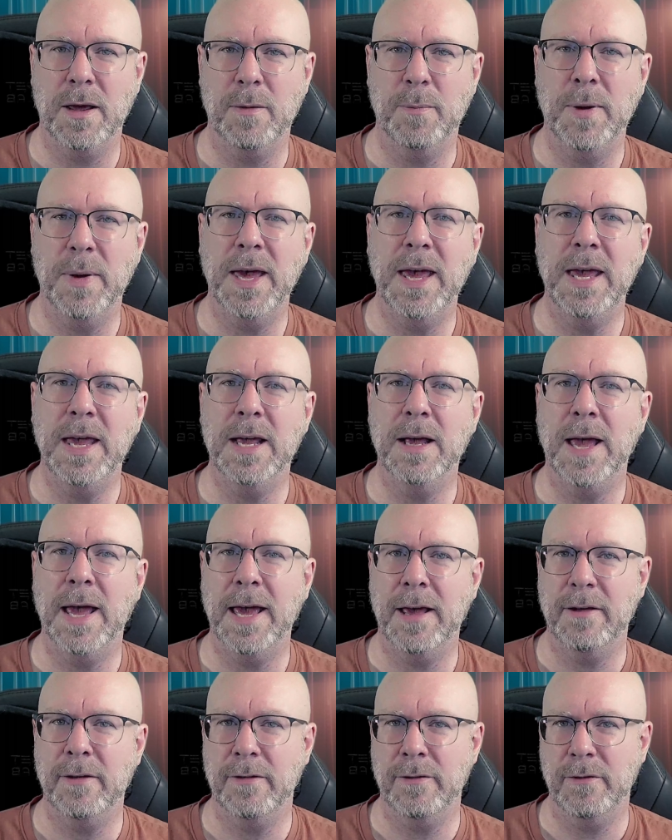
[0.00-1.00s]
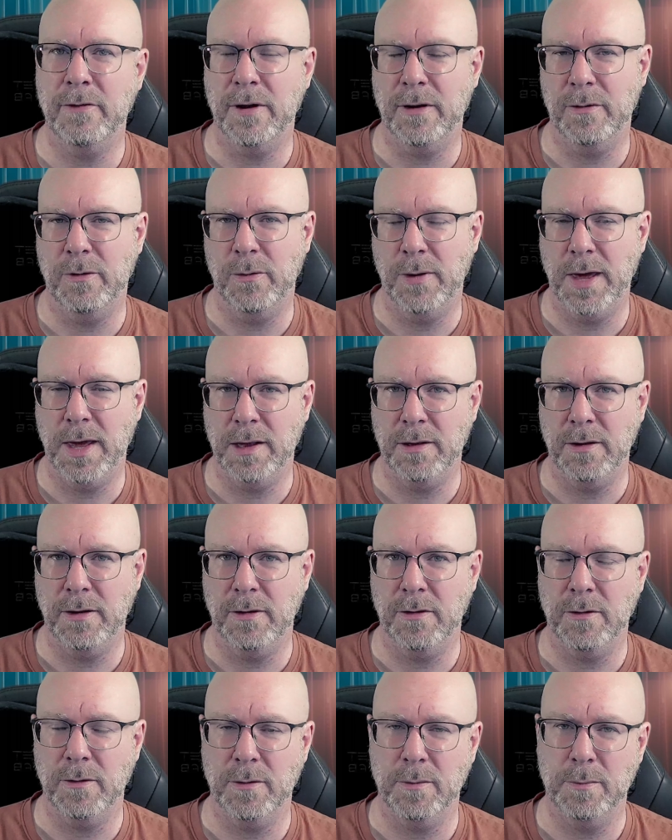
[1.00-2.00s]
pay you extra to get
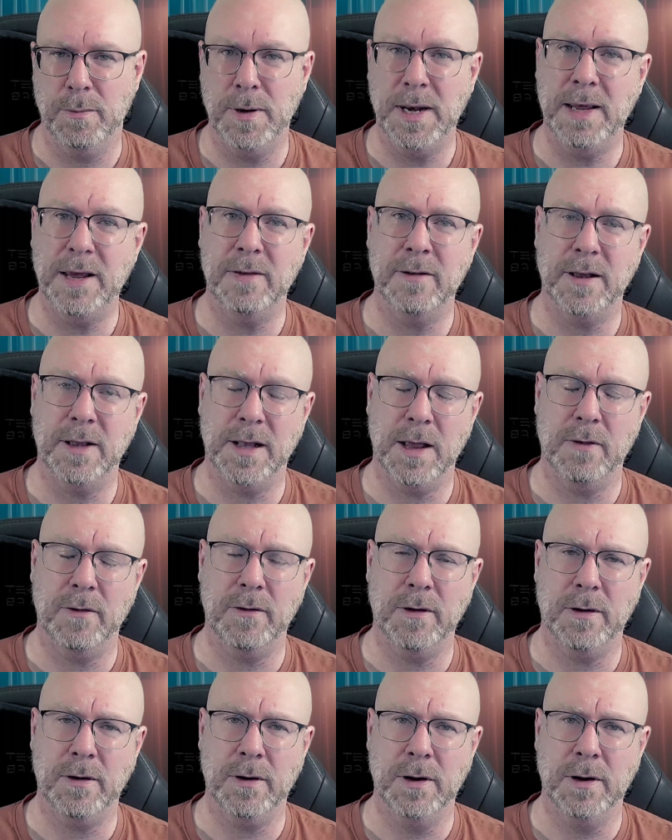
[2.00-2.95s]
it. Please, Atlassian,